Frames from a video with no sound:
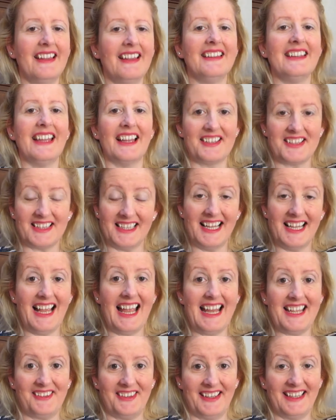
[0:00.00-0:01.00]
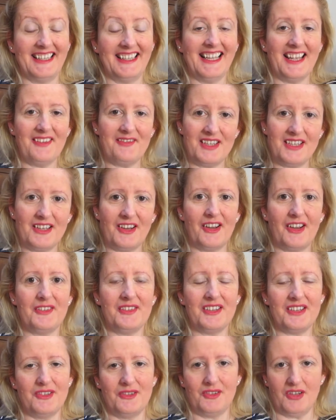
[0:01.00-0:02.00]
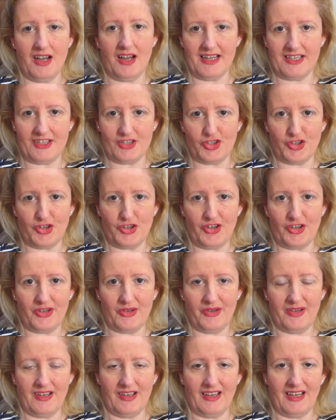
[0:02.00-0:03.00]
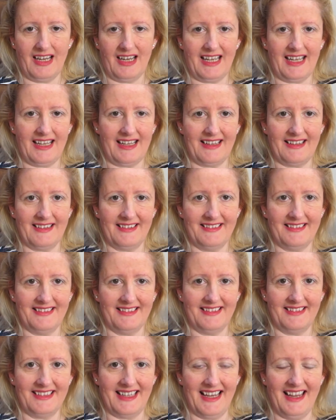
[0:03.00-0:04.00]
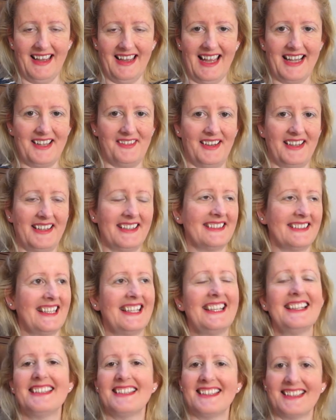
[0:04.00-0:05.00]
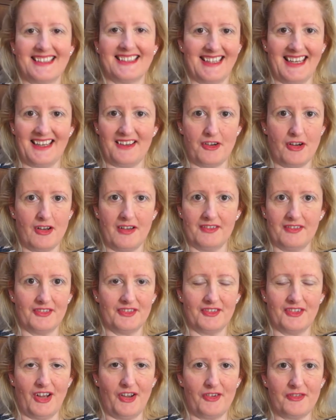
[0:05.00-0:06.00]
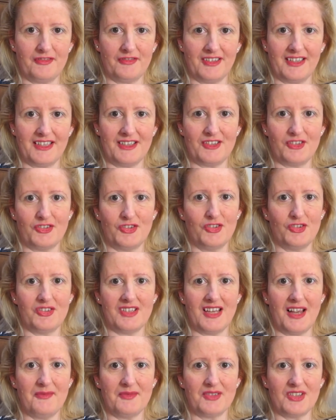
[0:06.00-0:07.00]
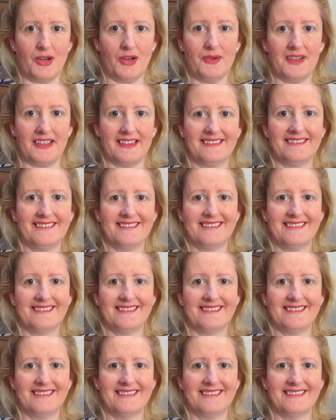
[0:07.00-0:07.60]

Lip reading: Yes, anyway, let me know what you guys do. And yeah, anyway, let's get on, hopefully, to do some sewing.